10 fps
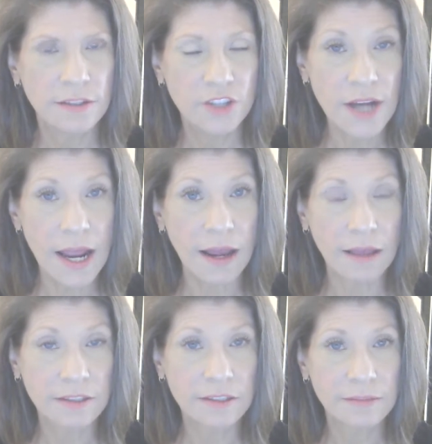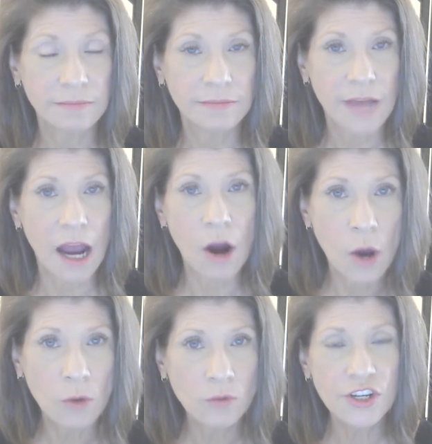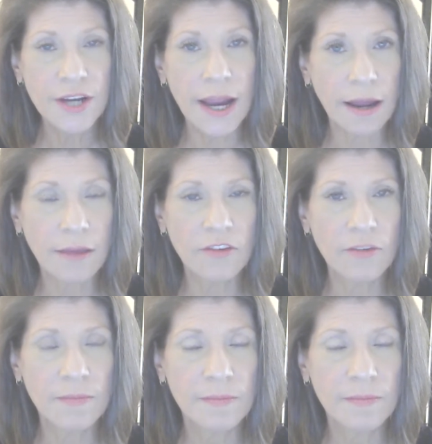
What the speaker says: genetics, our own genetics.